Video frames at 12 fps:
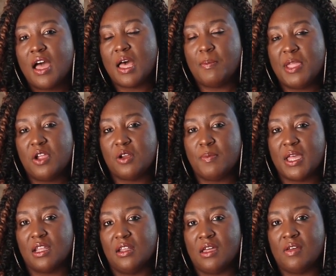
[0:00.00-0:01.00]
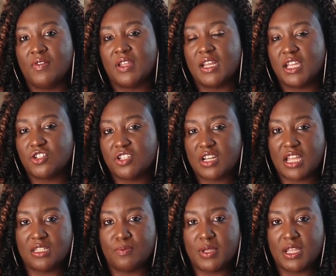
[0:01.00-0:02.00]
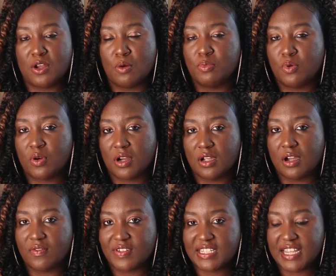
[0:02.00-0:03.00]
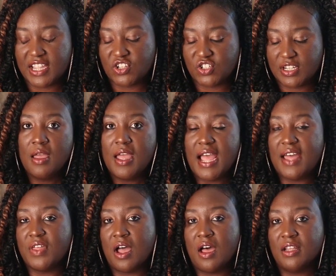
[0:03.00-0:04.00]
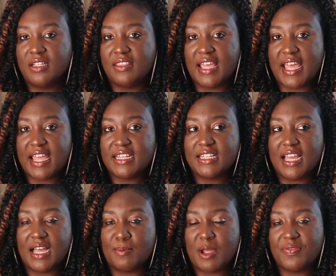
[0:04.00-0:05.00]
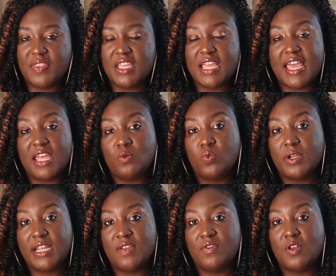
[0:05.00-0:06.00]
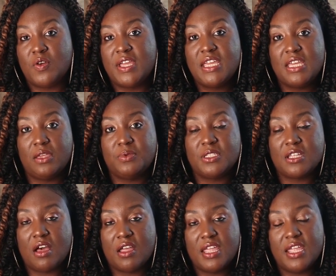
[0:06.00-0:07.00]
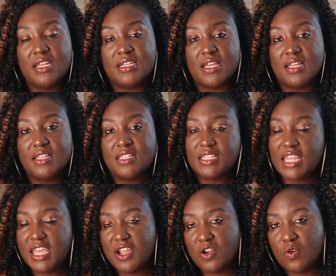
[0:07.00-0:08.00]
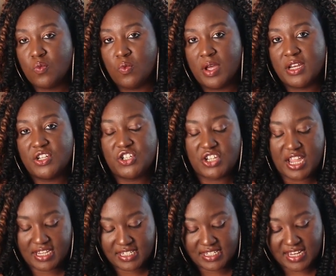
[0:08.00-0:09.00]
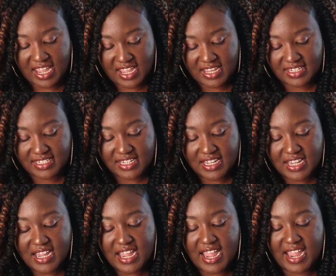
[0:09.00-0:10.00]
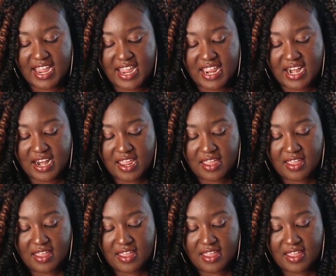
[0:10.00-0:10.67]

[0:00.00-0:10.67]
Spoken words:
I'm here to make a love connection, not to be in no boring conversation. After all of that, I think Edwin, even though he keeps talking, he does hear what Shay says. And